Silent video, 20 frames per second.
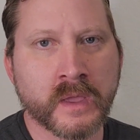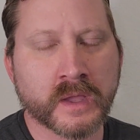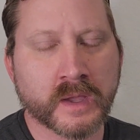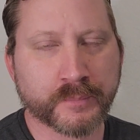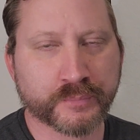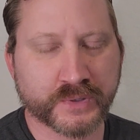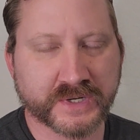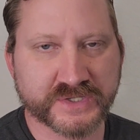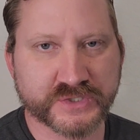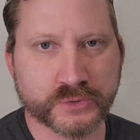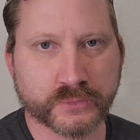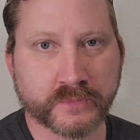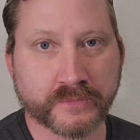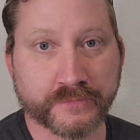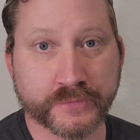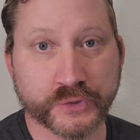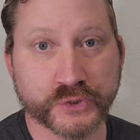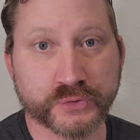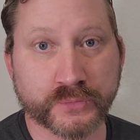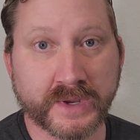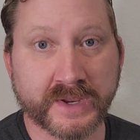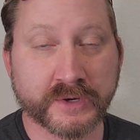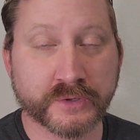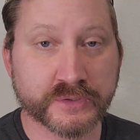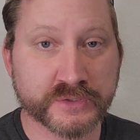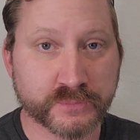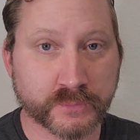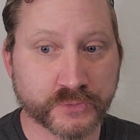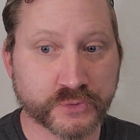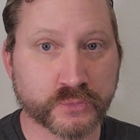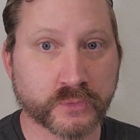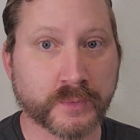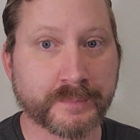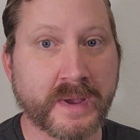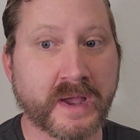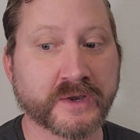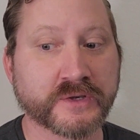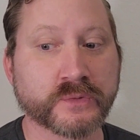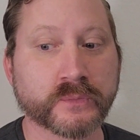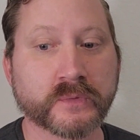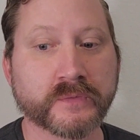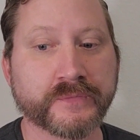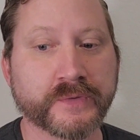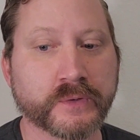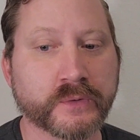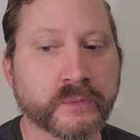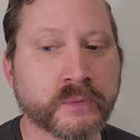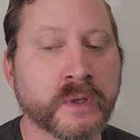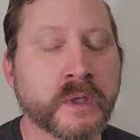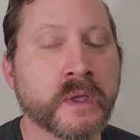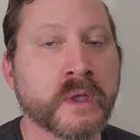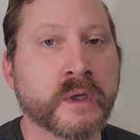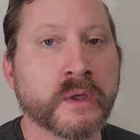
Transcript: compressor refrigerators, which we're about to review,